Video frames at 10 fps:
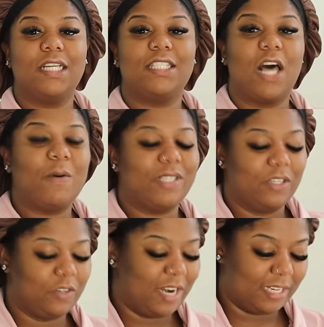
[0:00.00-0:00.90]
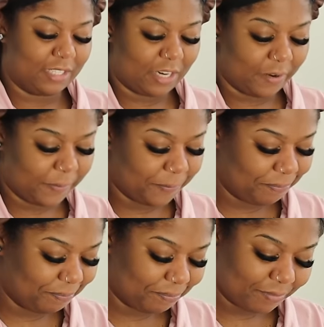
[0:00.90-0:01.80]
is always on do not disturb
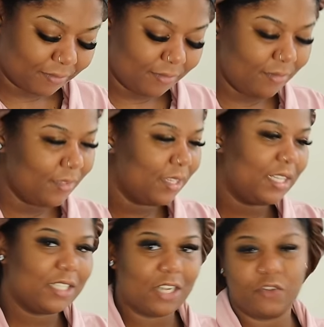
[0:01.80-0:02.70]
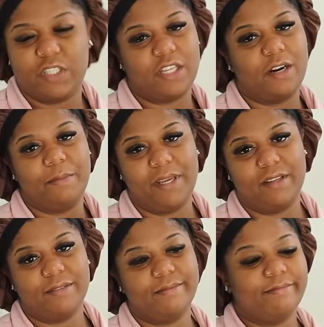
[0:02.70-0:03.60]
because don't disturb me.
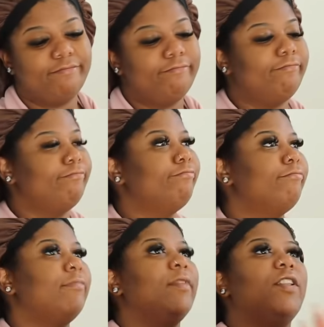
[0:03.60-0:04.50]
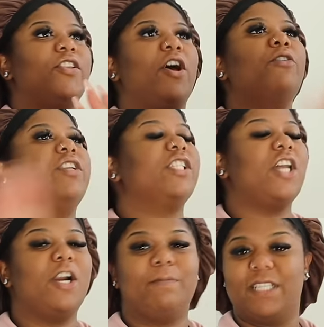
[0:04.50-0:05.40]
Don't
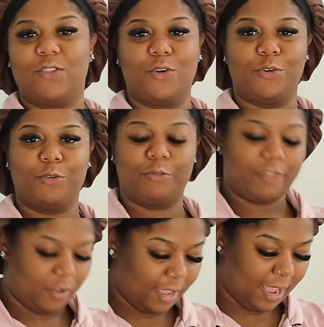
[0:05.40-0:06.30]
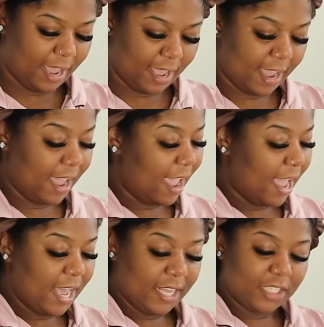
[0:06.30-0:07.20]
disturb this groove, okay?
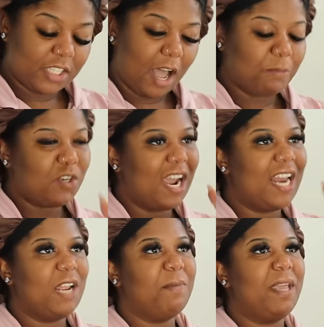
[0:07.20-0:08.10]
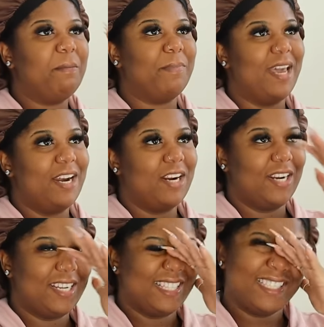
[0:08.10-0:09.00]
So I'm trying to be
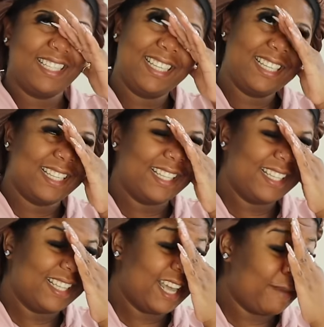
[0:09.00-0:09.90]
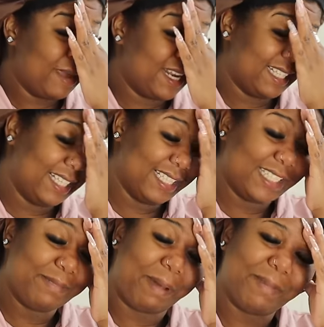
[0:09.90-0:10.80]
better at paying attention
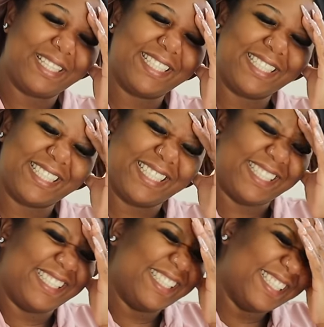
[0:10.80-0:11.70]
to my messages